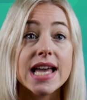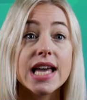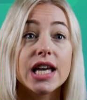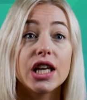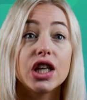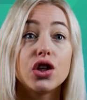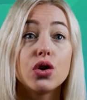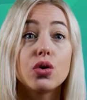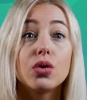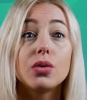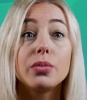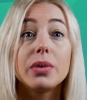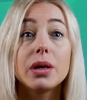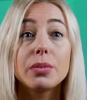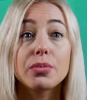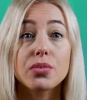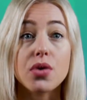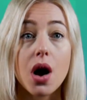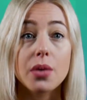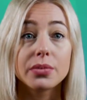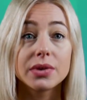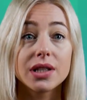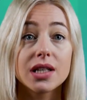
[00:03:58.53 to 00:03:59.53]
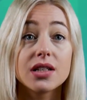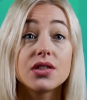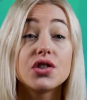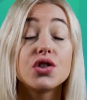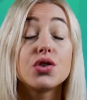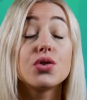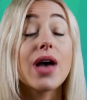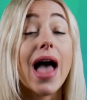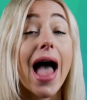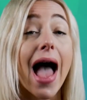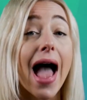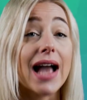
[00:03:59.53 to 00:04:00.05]
you will be prompted
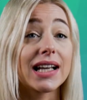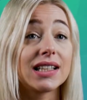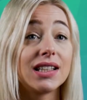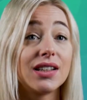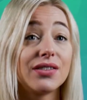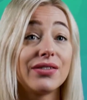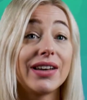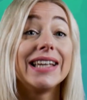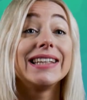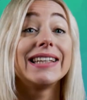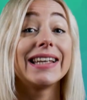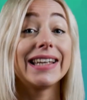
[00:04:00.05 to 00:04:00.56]
to activate